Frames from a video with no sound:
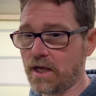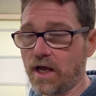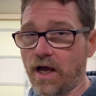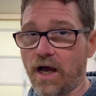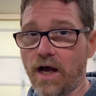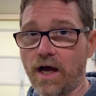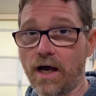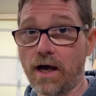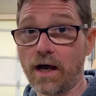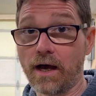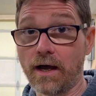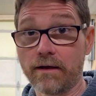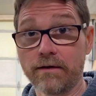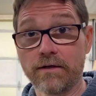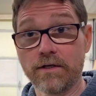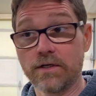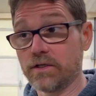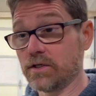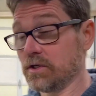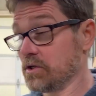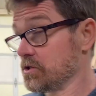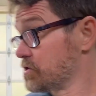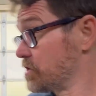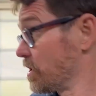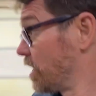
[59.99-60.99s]

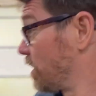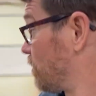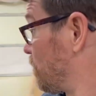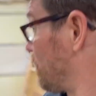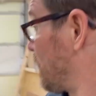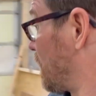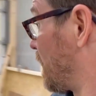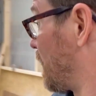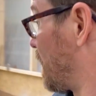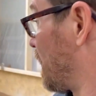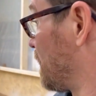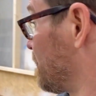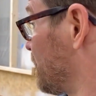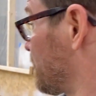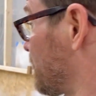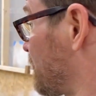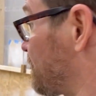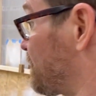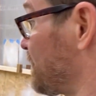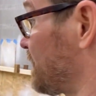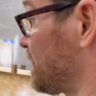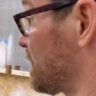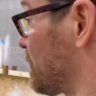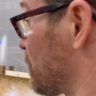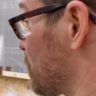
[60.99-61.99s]
So another
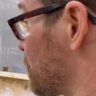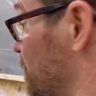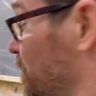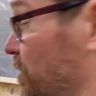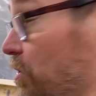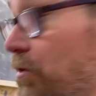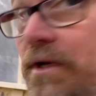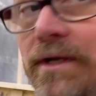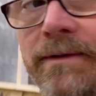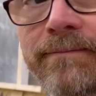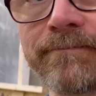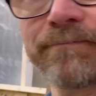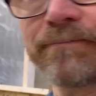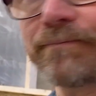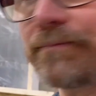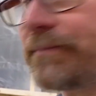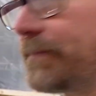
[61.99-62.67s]
thing that we're doing,